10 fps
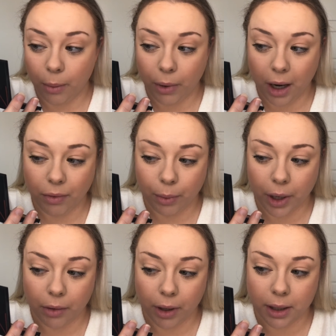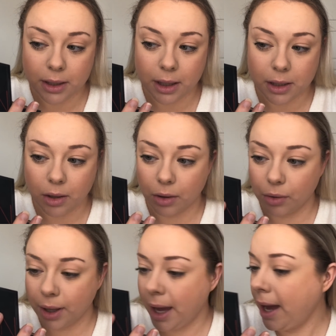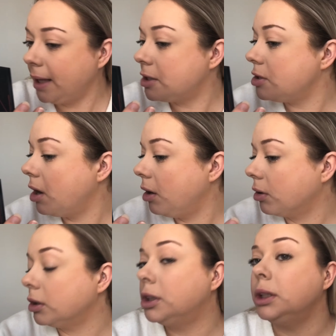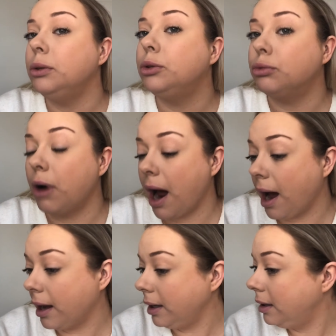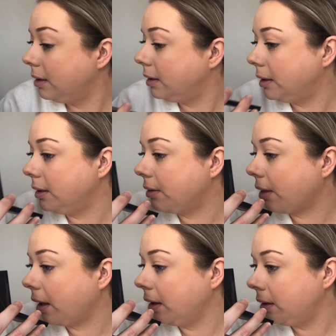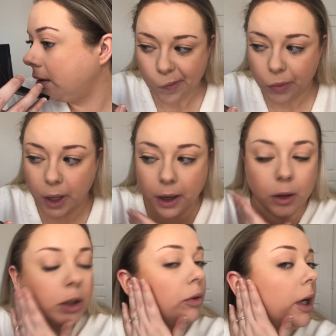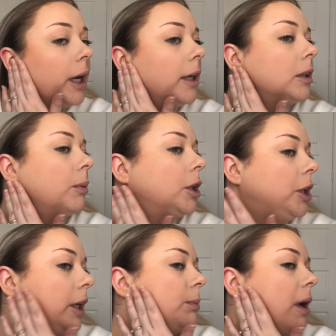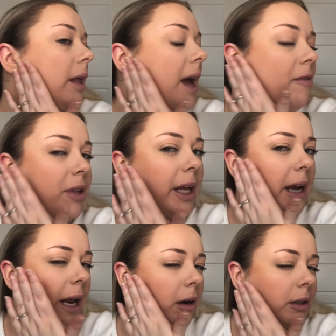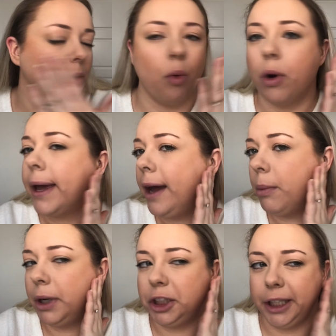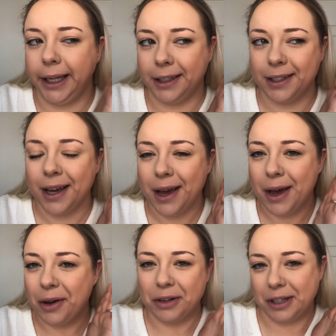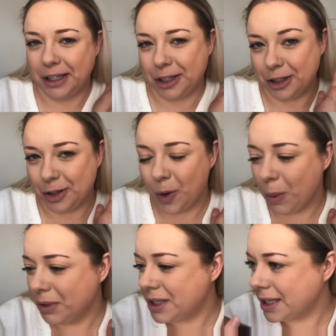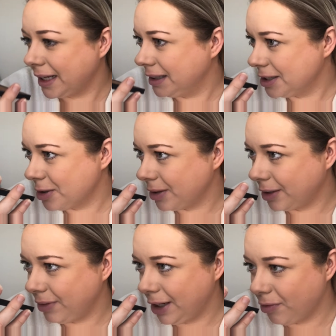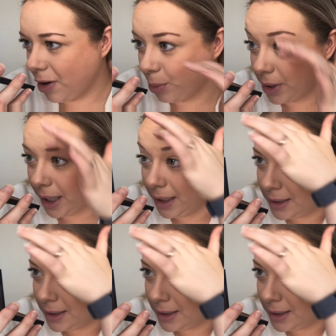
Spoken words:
Everywhere else it's looking okay. It's not looking too dry either. Like, it looks really nice on my cheeks, but I think everything like is okay on my cheeks because it's just normal skin. There's nothing really wrong with it.